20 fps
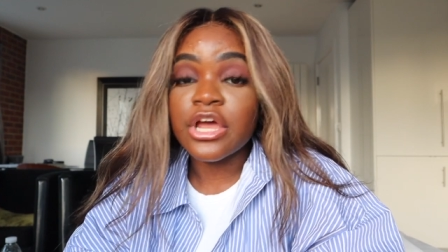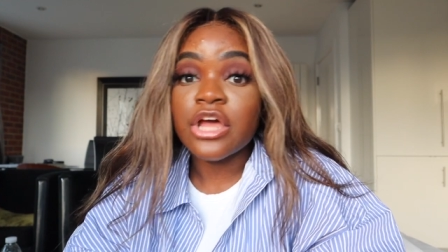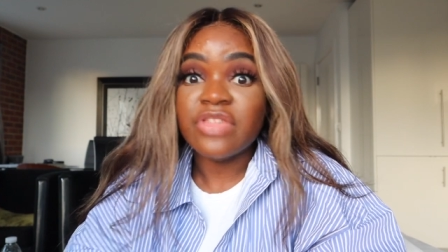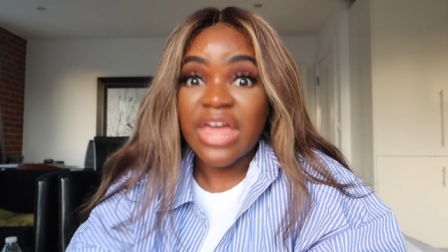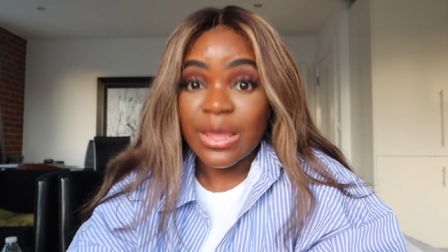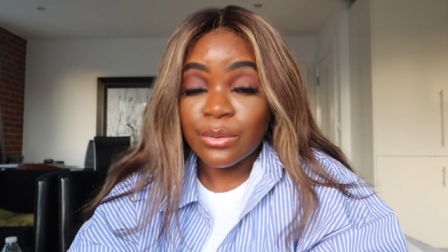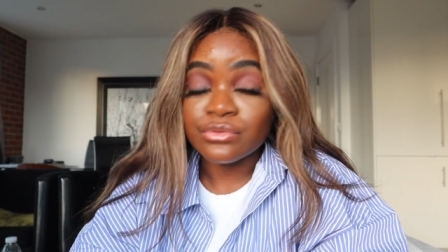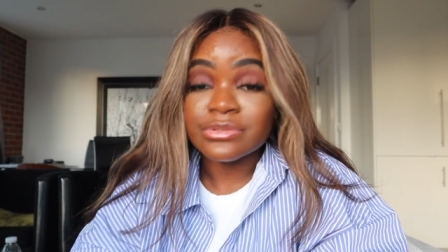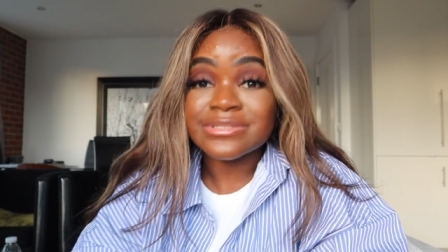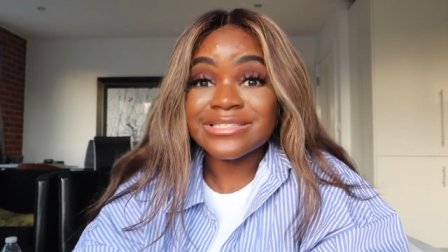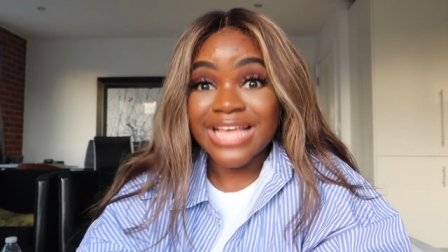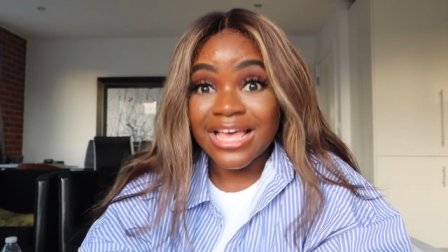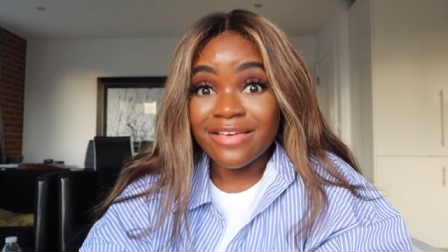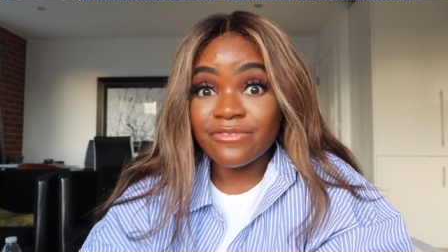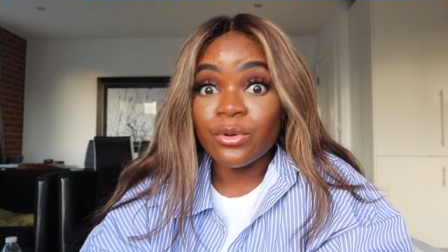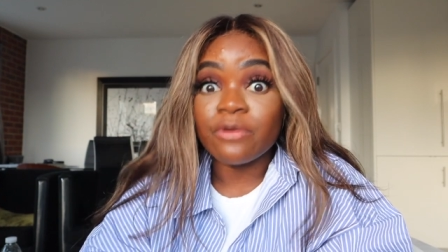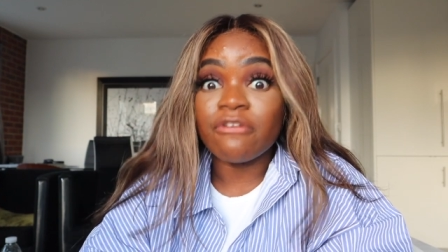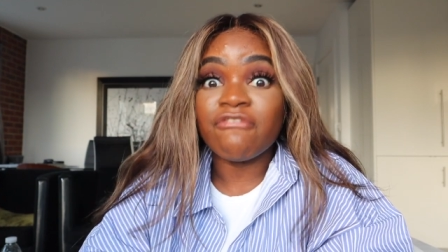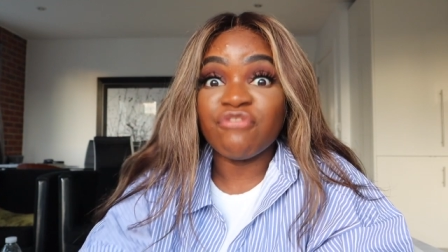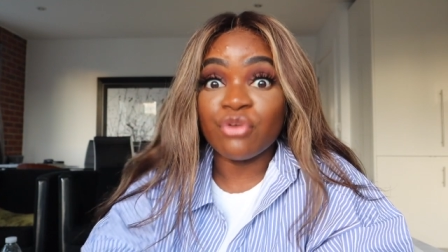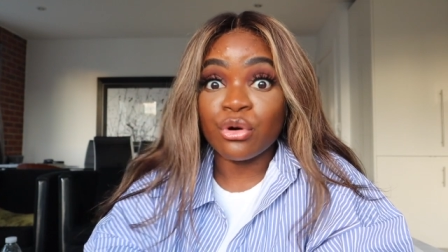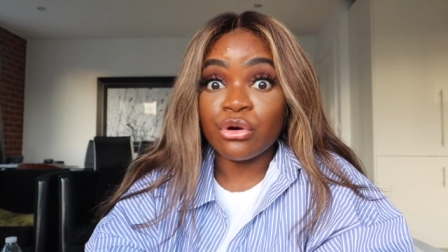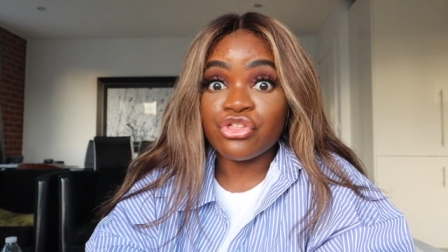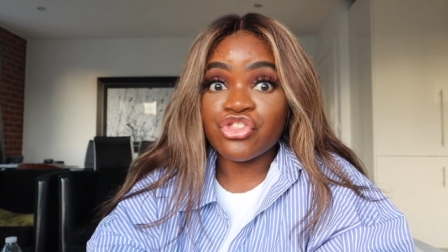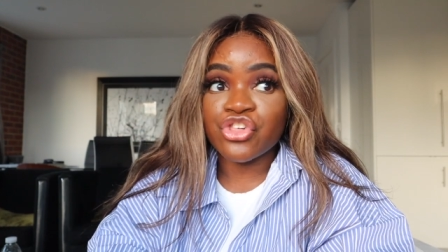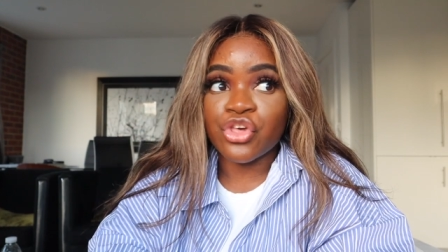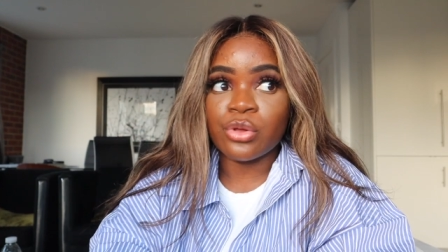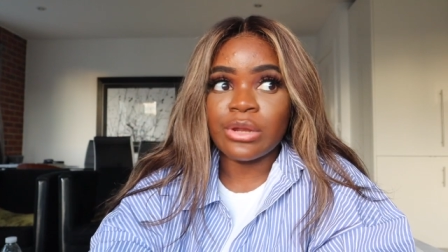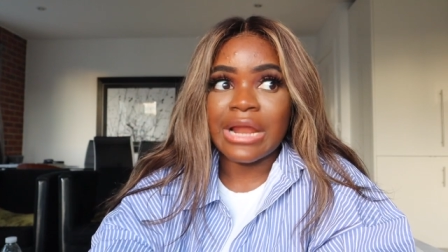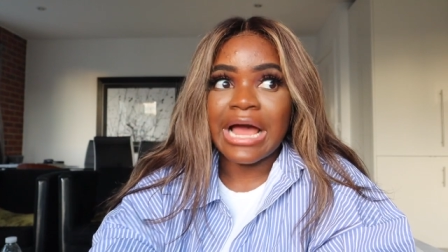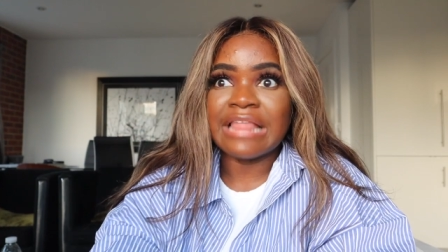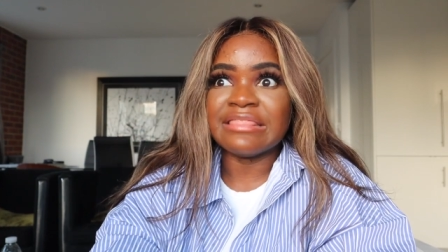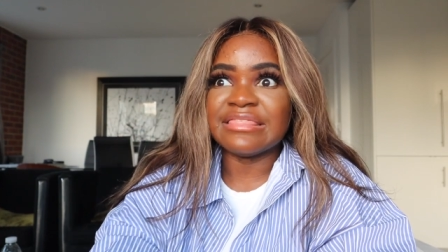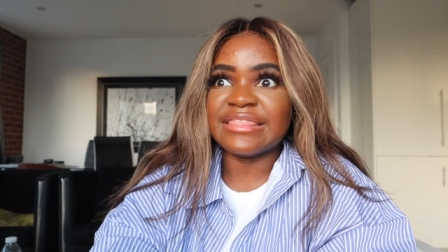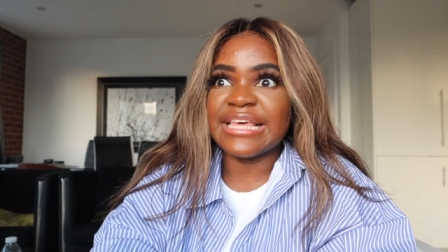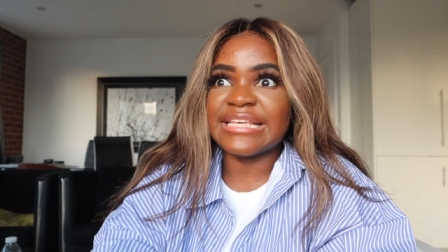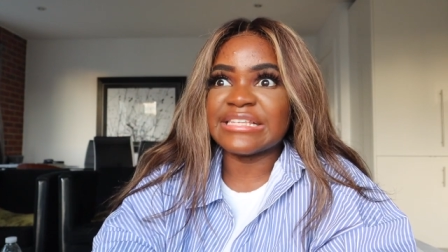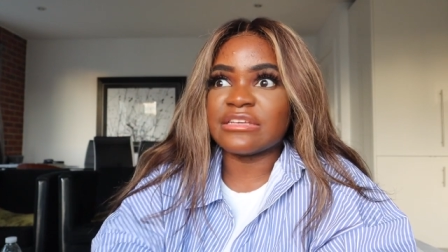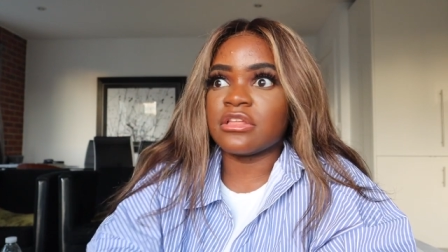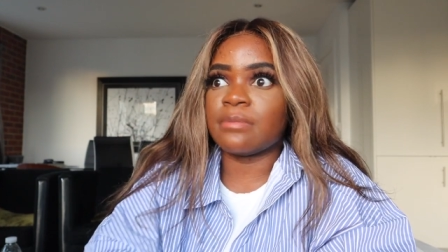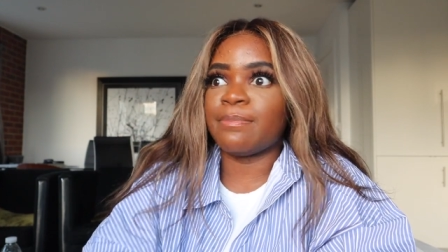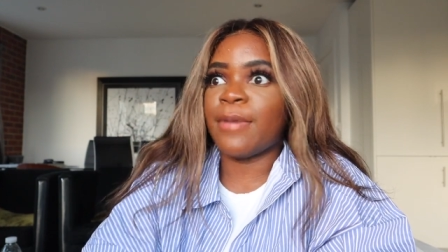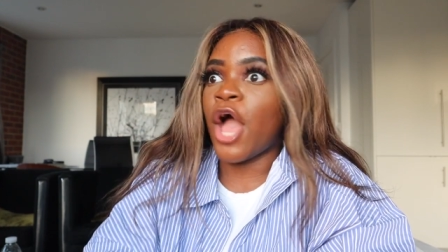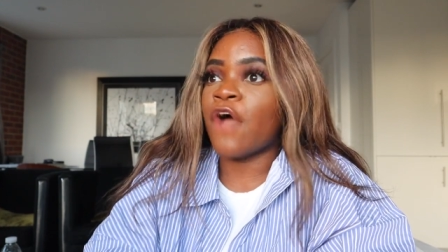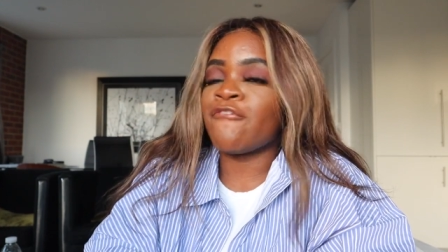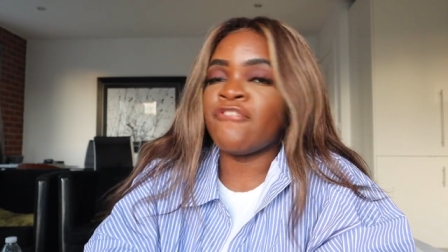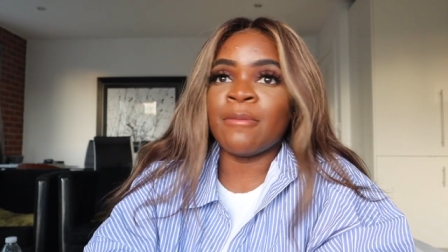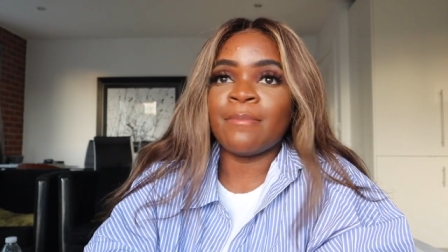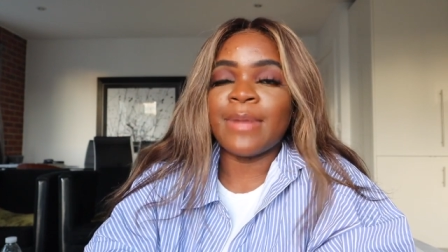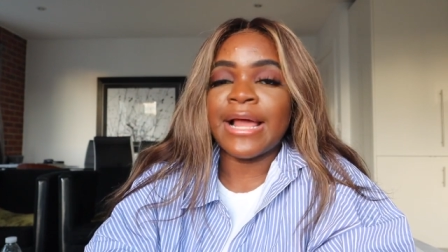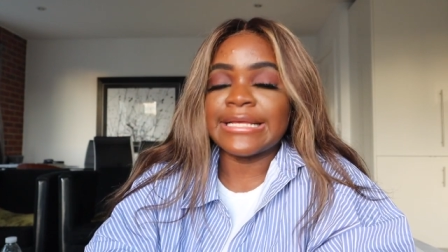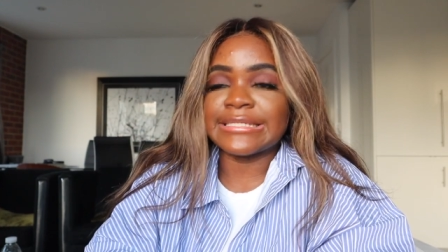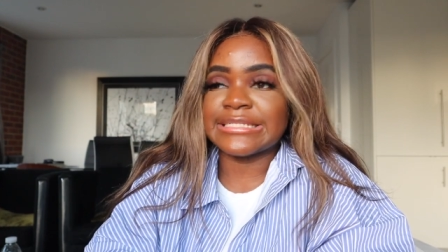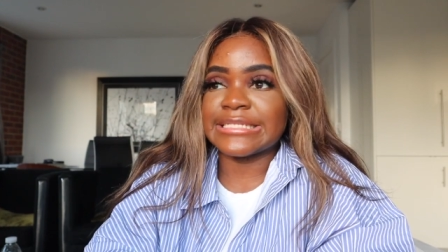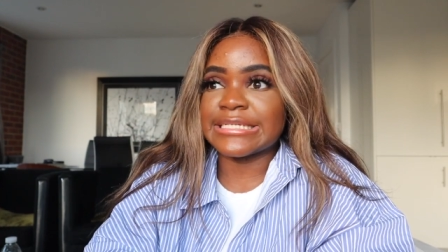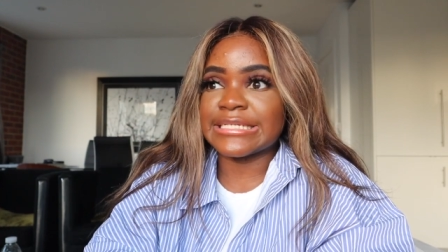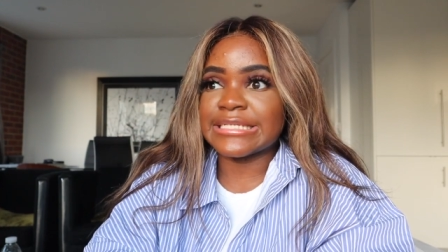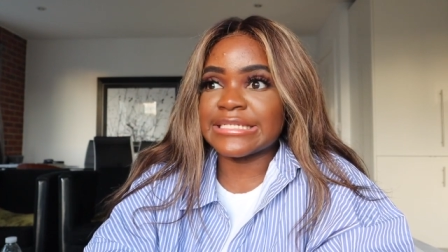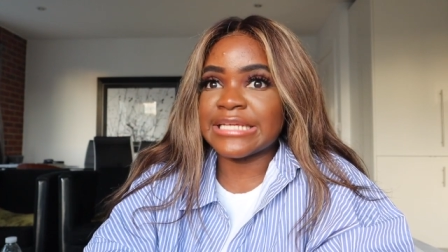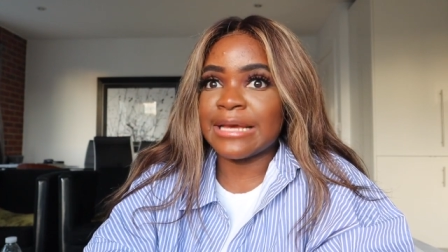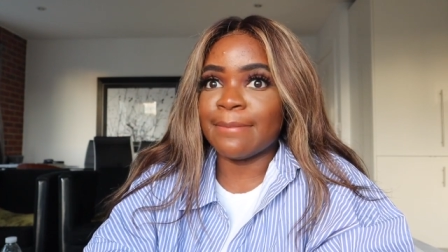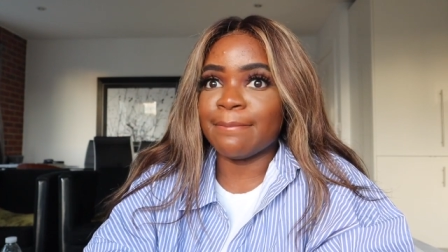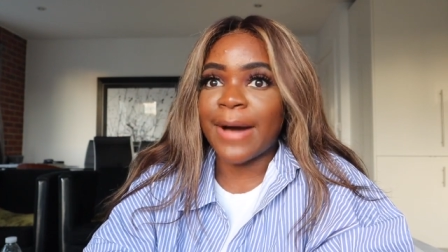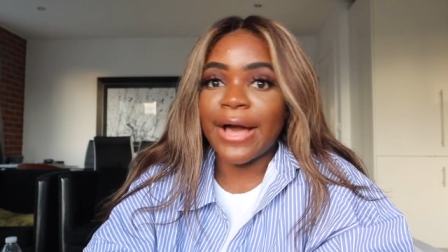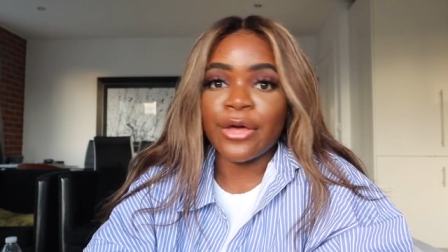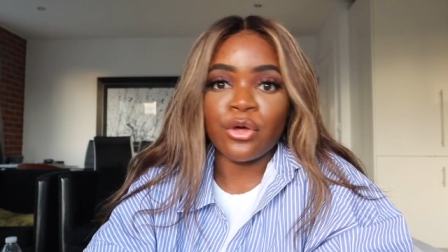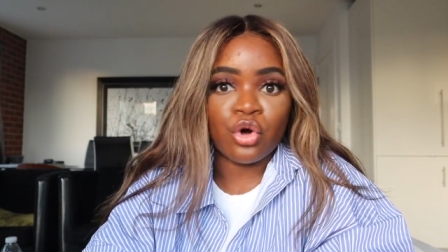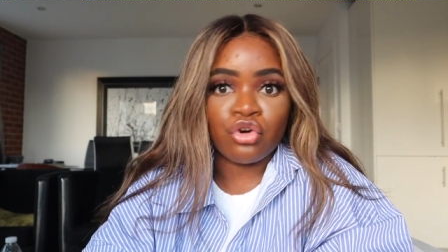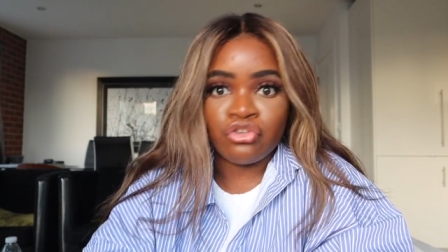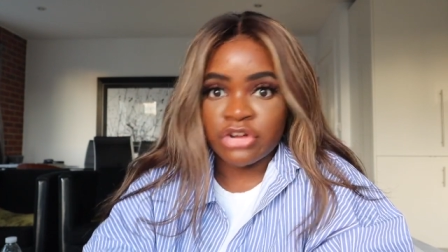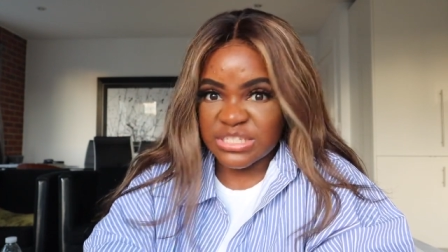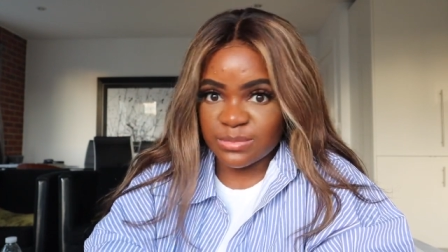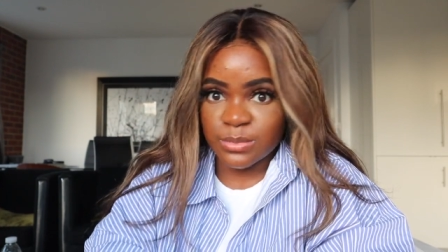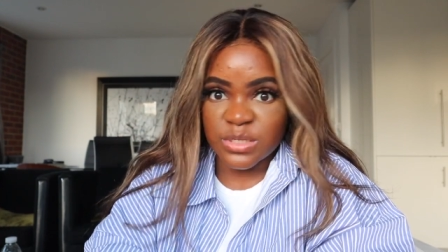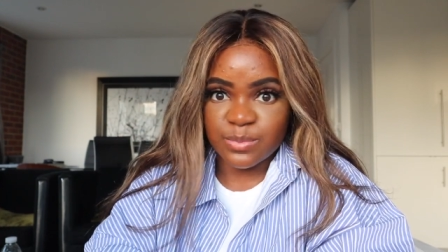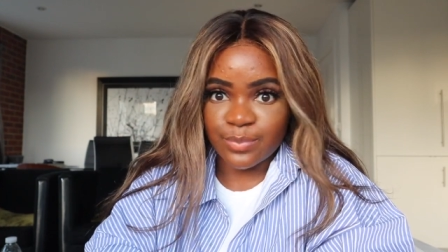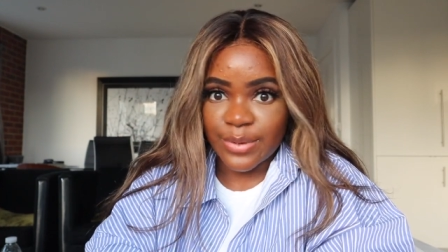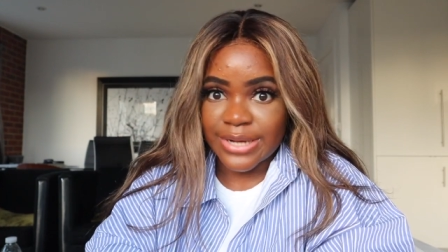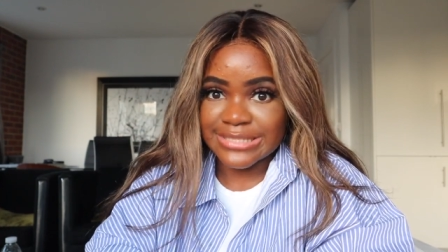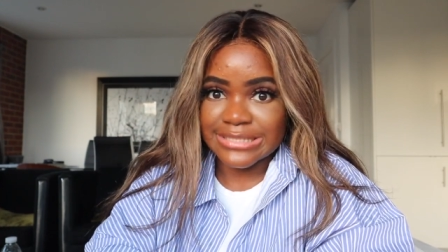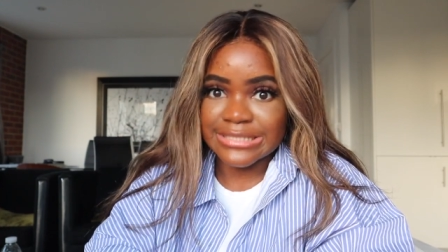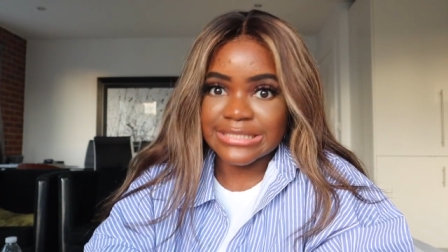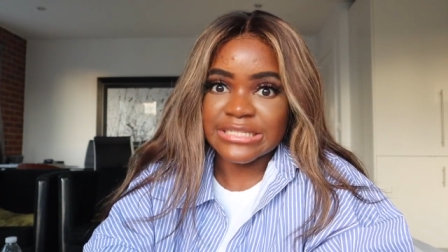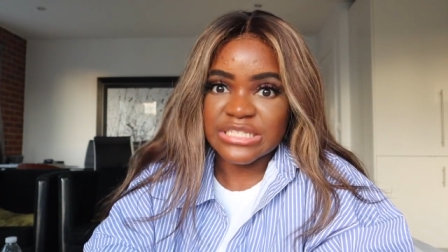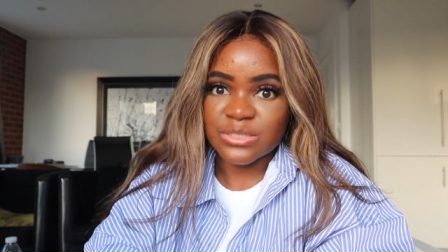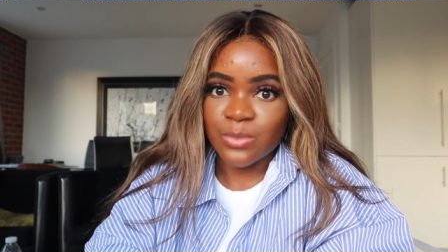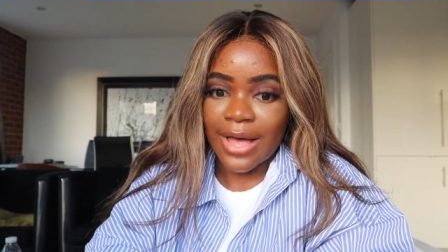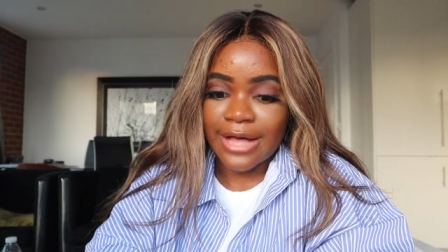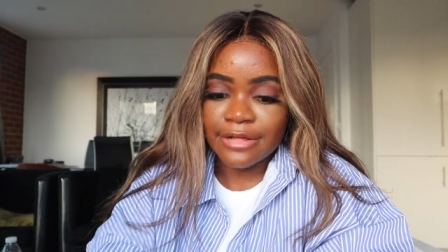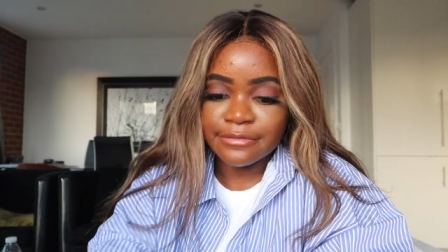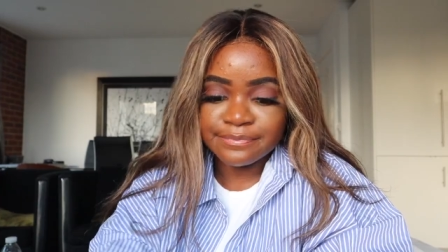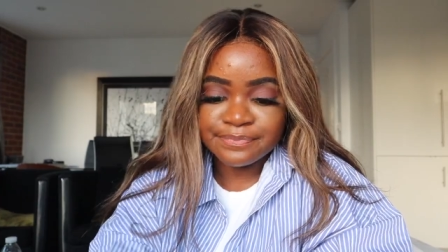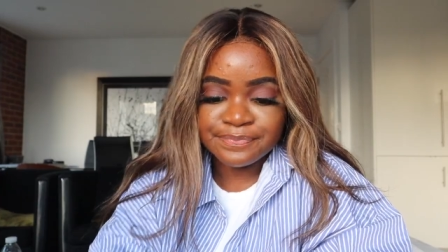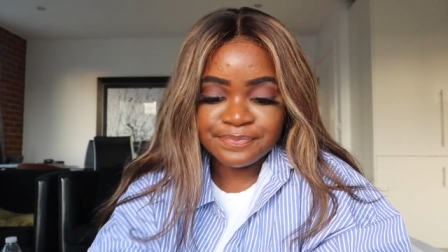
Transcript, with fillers: They will save you a fortune, and these are the perfect places to buy your Christmas presents as well.